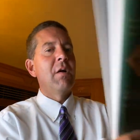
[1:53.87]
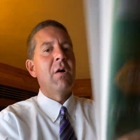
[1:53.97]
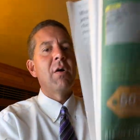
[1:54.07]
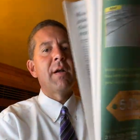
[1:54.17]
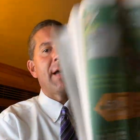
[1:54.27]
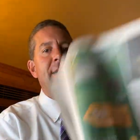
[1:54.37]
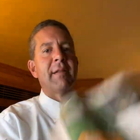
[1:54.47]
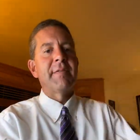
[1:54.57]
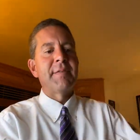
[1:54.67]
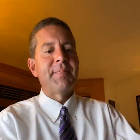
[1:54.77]
on
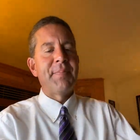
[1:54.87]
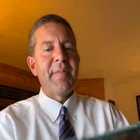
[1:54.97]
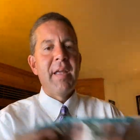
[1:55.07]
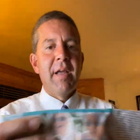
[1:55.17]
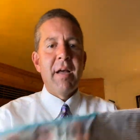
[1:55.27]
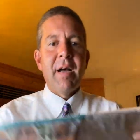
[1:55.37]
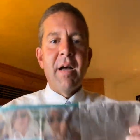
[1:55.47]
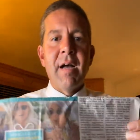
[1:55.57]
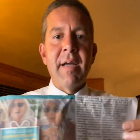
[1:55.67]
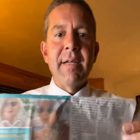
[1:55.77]

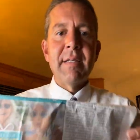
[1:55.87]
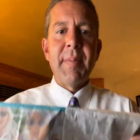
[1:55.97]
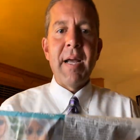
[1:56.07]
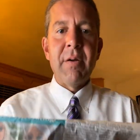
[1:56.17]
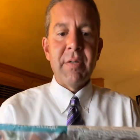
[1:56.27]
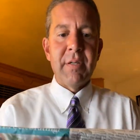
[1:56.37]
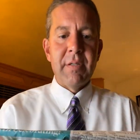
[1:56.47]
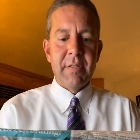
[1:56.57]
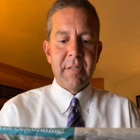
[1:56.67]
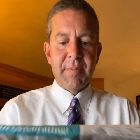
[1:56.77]
9/11 is about
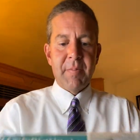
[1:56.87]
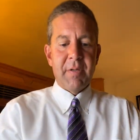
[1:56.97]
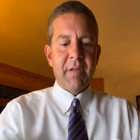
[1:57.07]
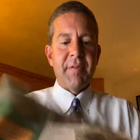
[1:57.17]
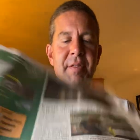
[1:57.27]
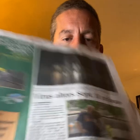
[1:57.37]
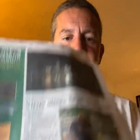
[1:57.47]
September 11th.